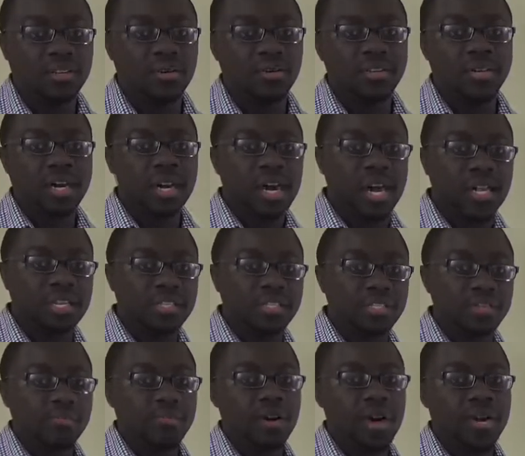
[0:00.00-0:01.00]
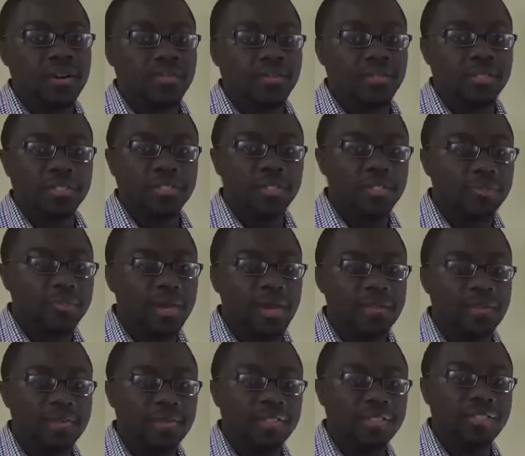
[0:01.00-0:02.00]
going to college and writing research
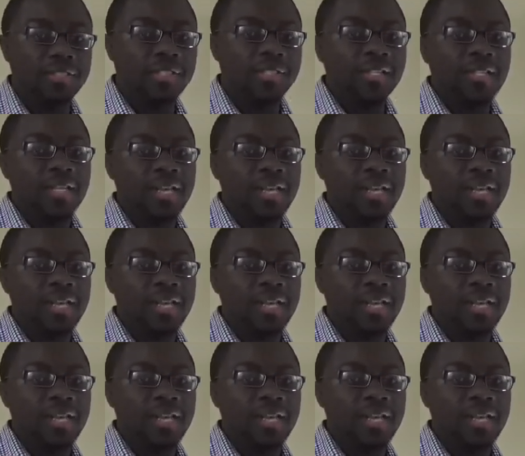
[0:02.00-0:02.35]
papers